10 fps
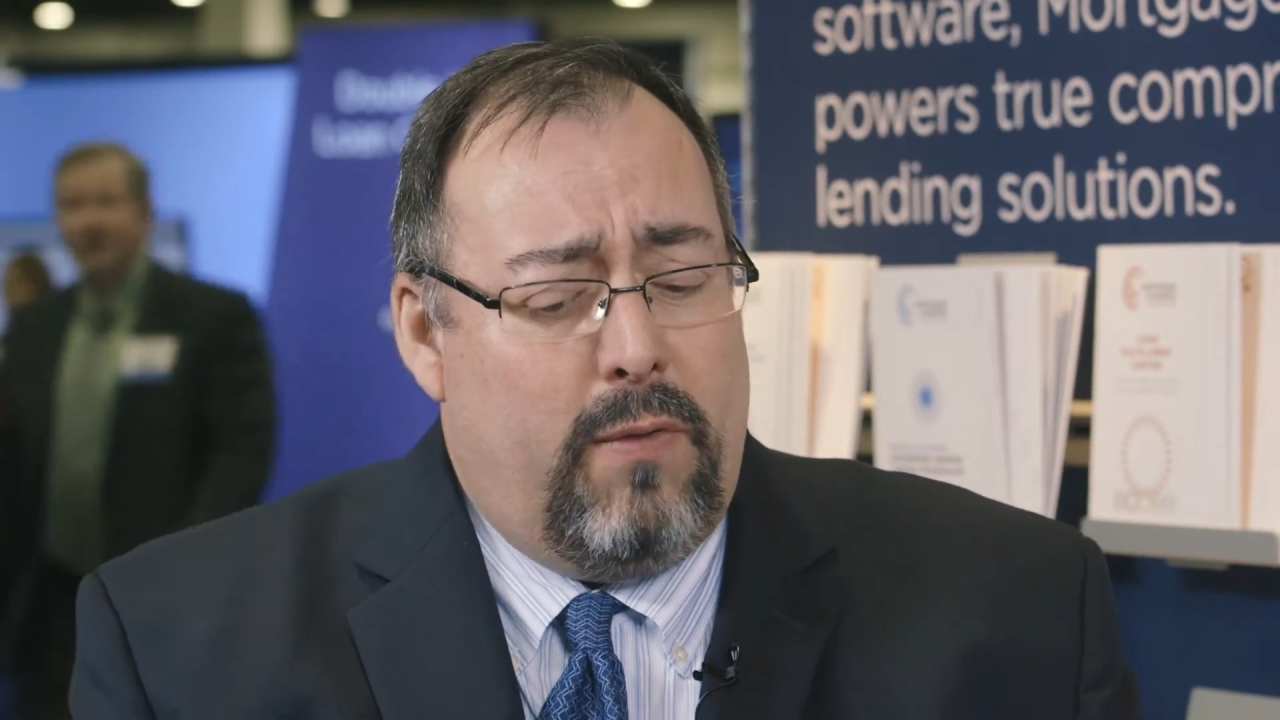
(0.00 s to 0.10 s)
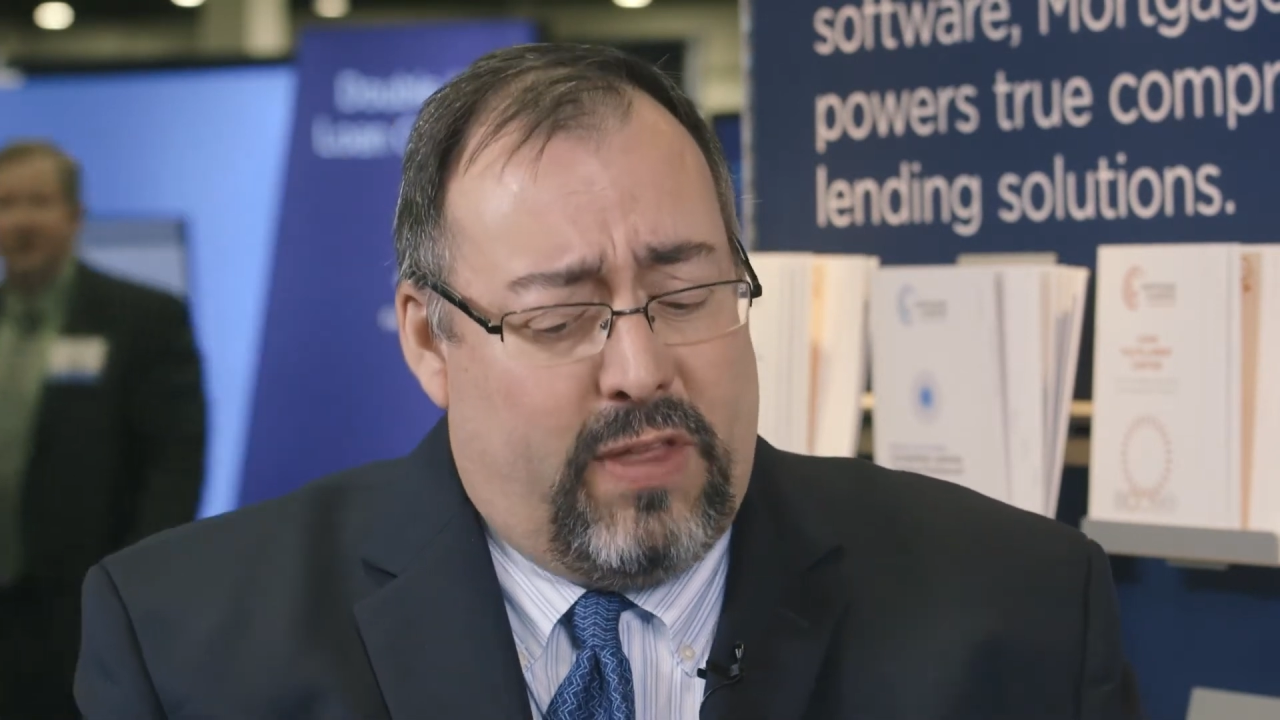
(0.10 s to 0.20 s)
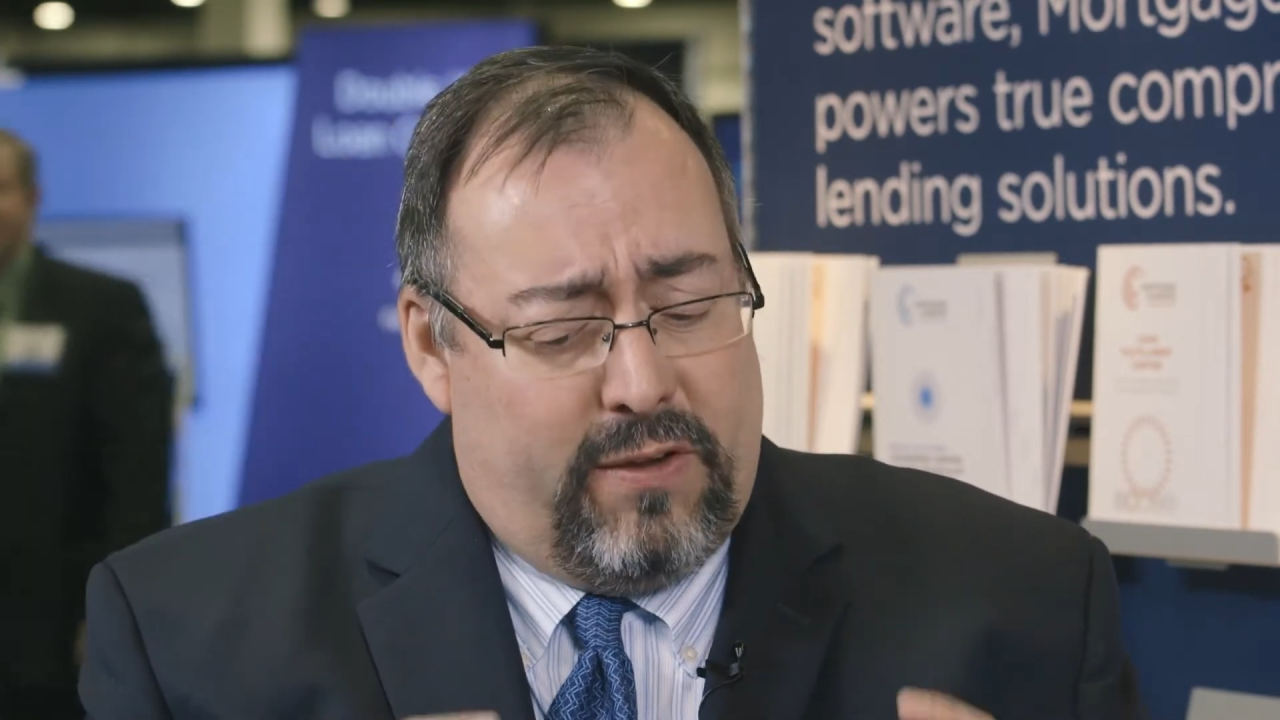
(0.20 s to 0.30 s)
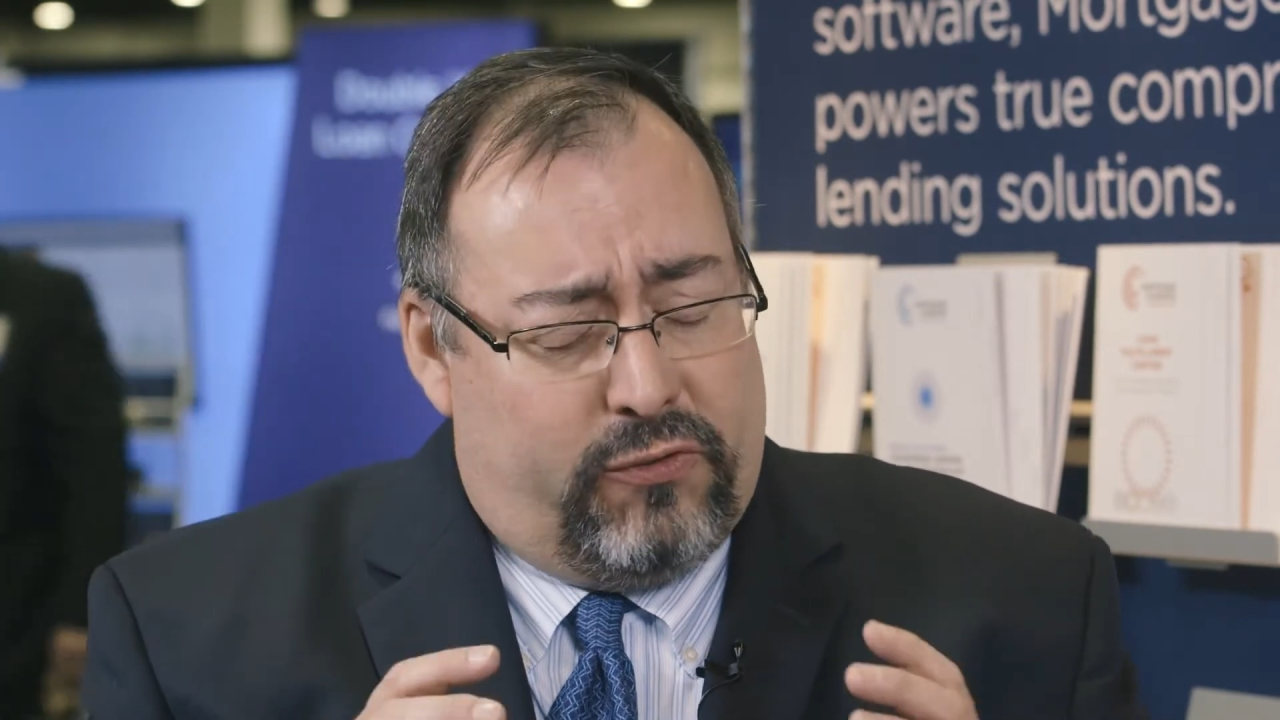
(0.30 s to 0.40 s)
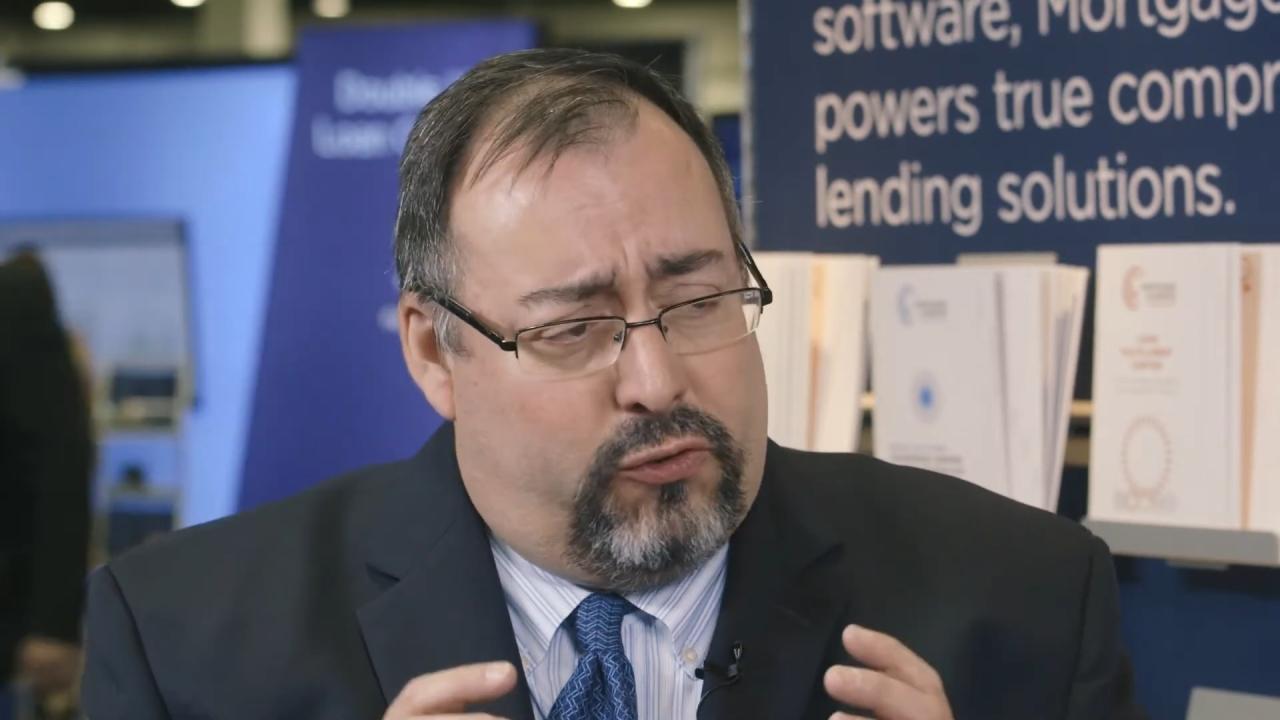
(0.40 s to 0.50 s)

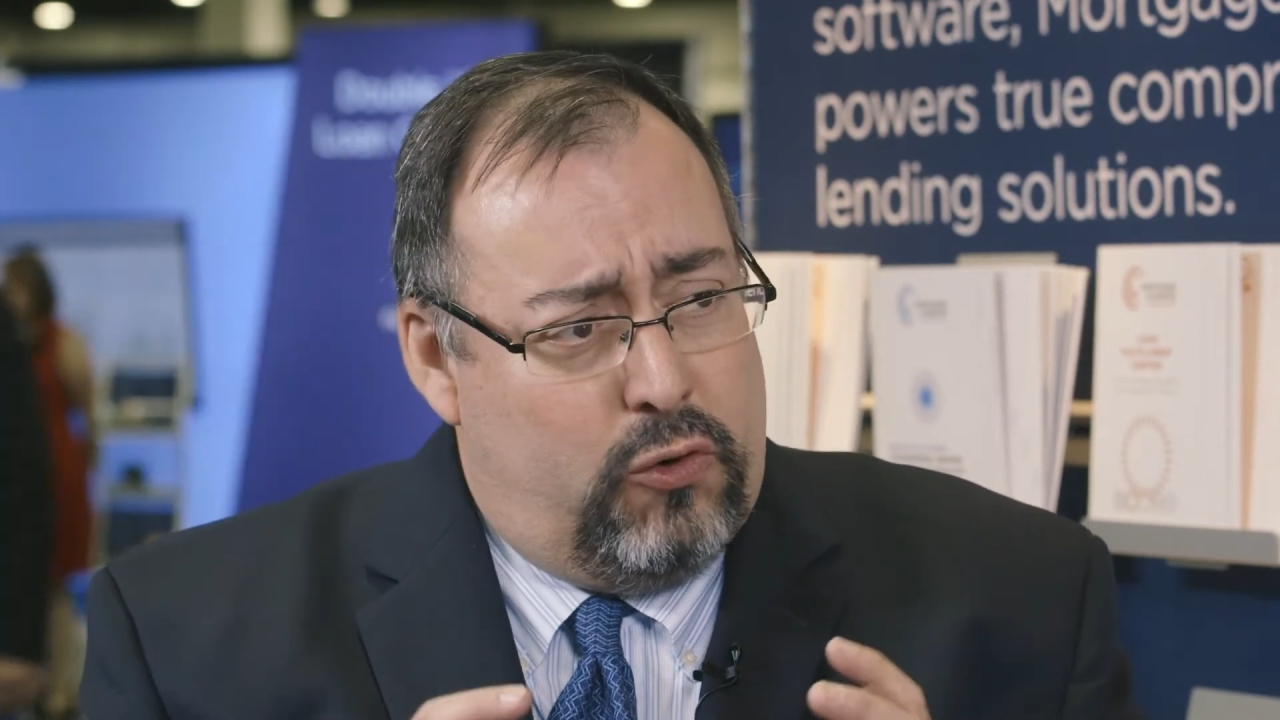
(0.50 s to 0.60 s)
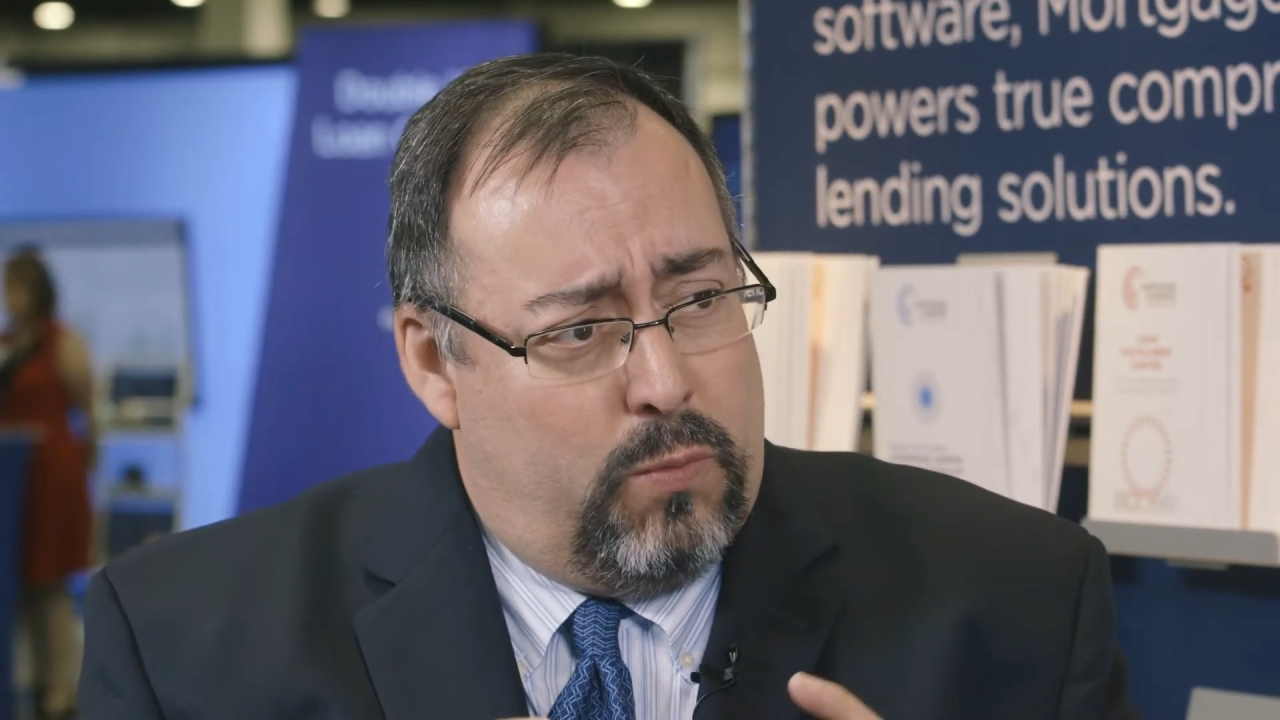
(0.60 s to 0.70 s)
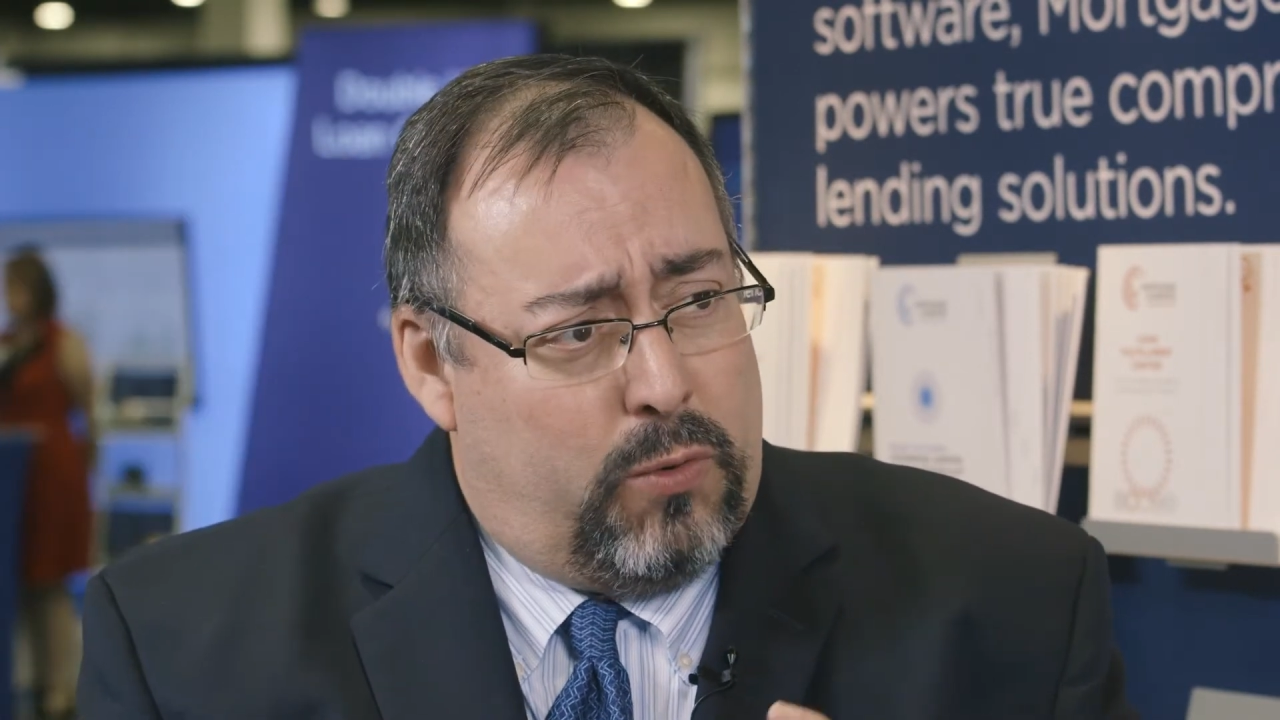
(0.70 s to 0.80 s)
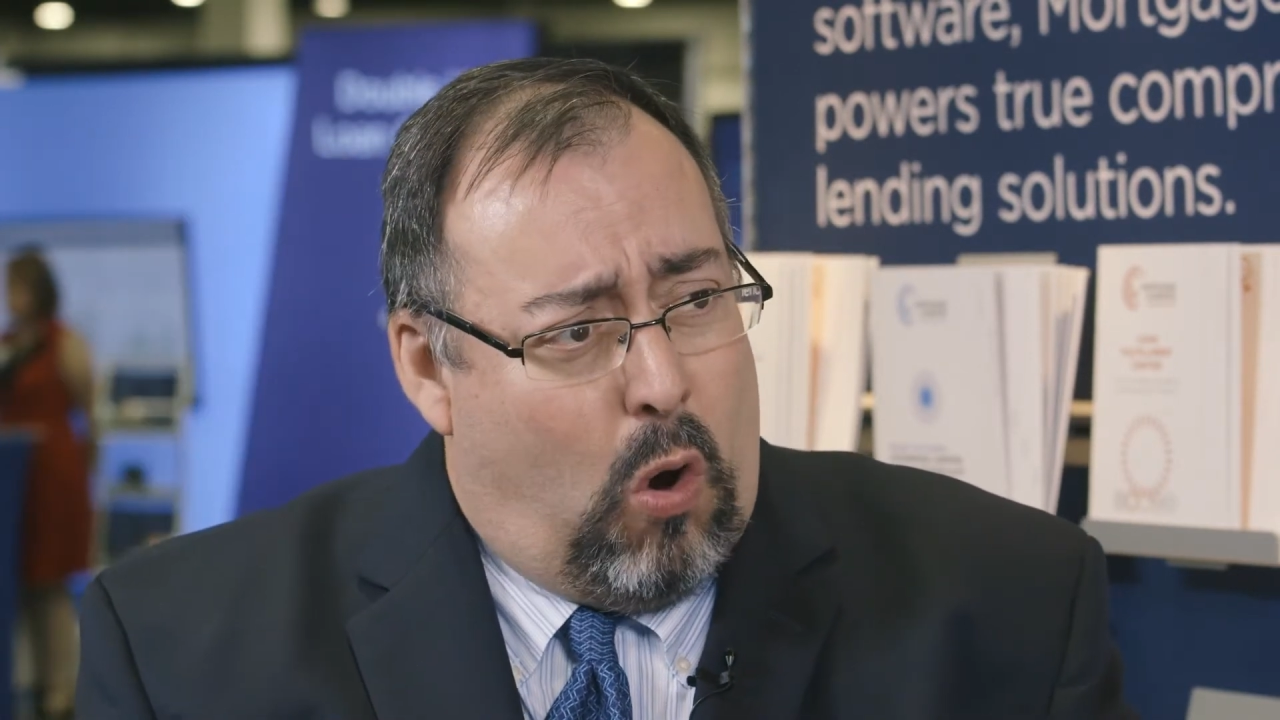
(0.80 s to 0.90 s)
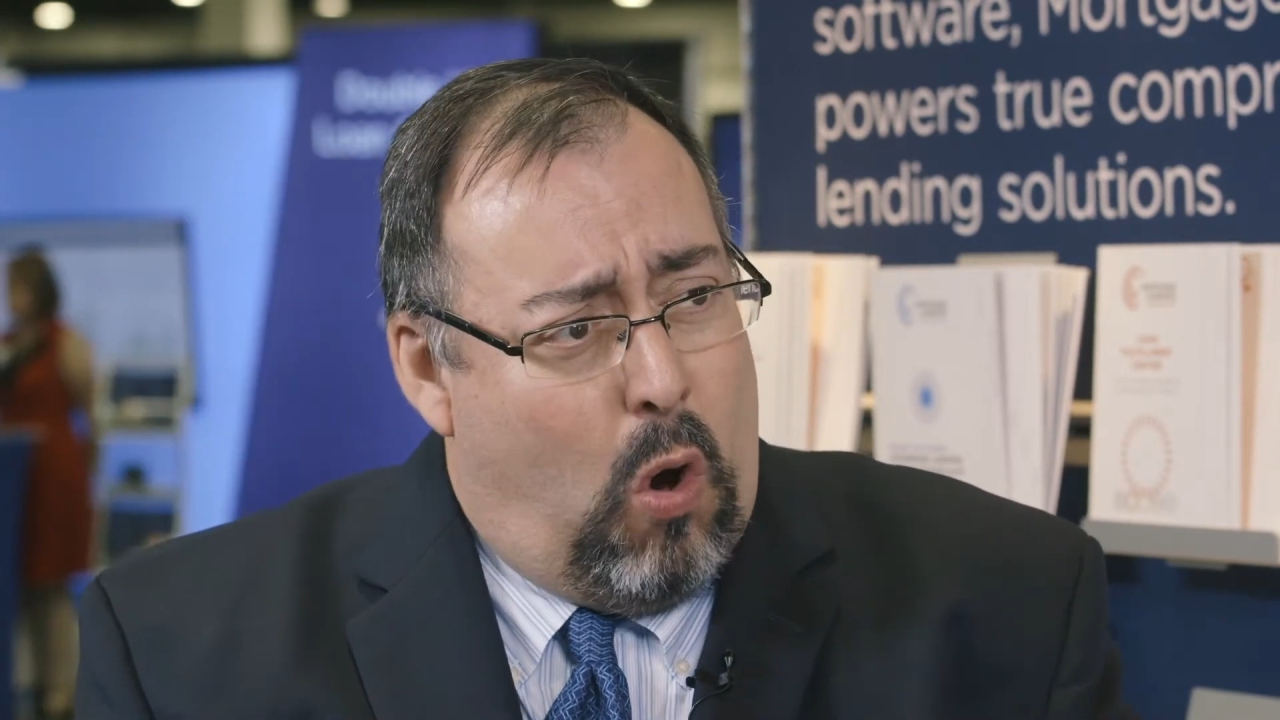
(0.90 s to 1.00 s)
they've zoomed